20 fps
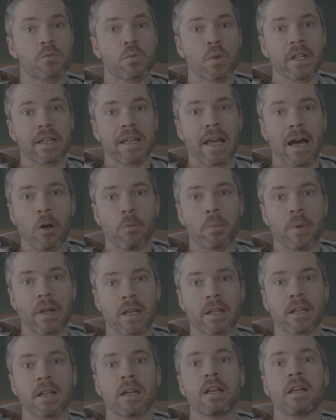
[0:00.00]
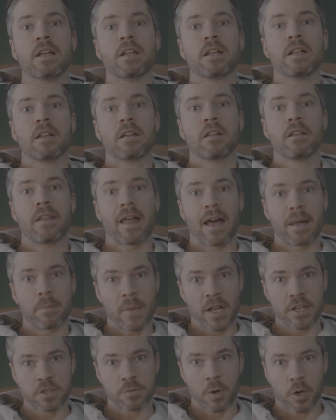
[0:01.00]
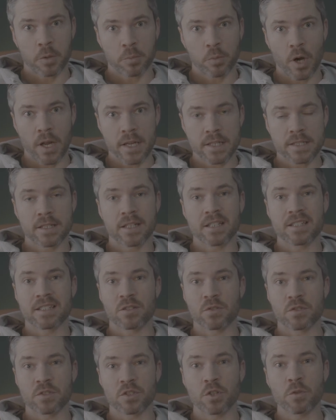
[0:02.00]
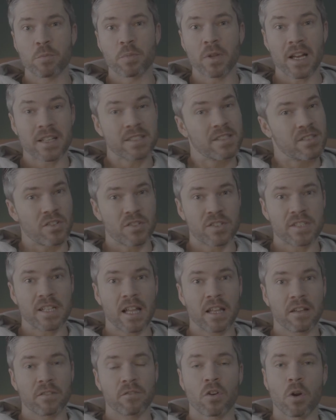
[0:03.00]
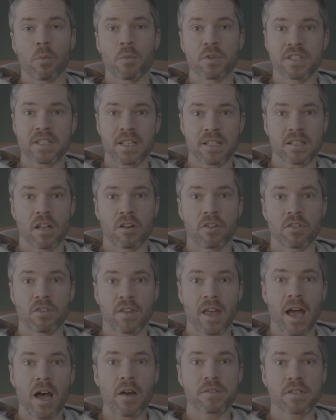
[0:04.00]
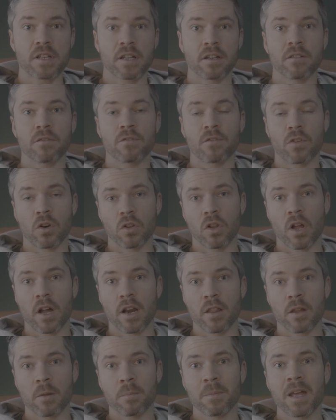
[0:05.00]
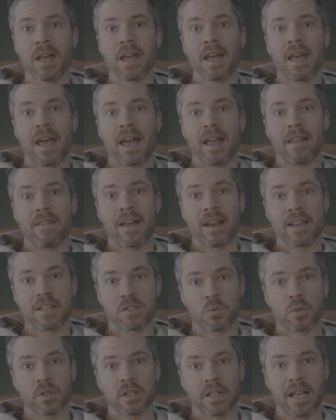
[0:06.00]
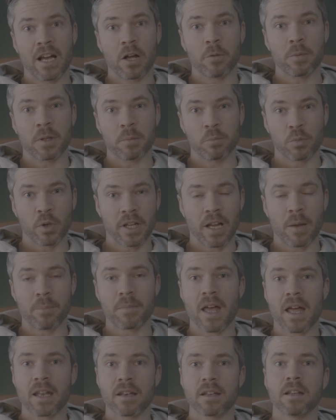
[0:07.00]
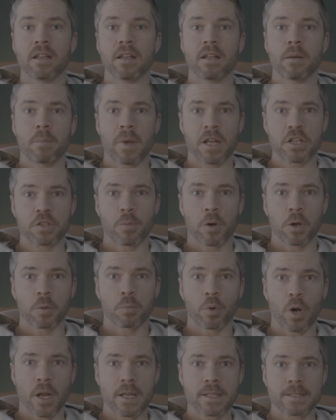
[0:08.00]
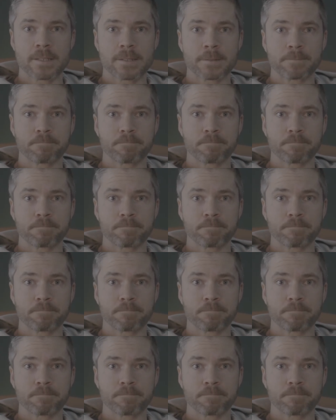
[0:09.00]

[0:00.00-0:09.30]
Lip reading: really helping that benchmark price because those duplexes are selling for almost $600,000 for a lot of them, and that is really helping bring up that benchmark price.